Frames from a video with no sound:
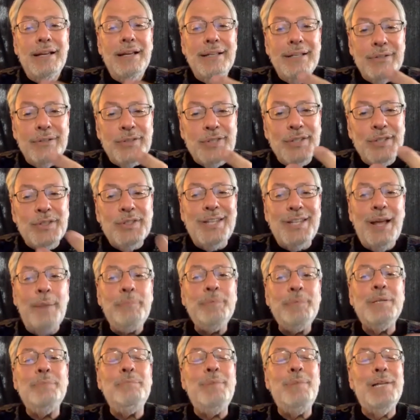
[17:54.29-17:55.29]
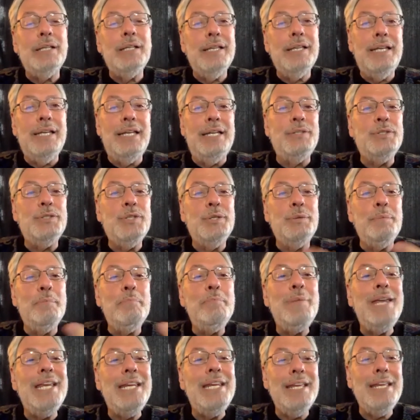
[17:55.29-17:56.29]
susceptibility to
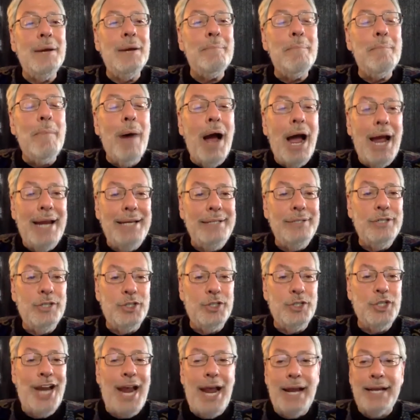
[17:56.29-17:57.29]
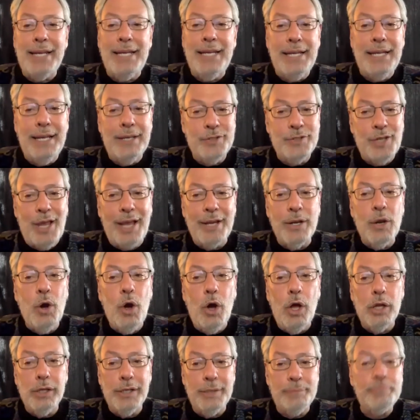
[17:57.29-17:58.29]
media mind jacking, as I
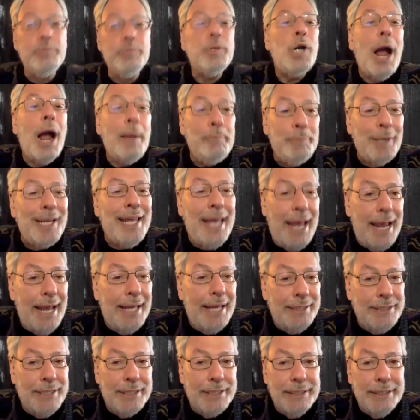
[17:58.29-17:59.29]
call it, propaganda,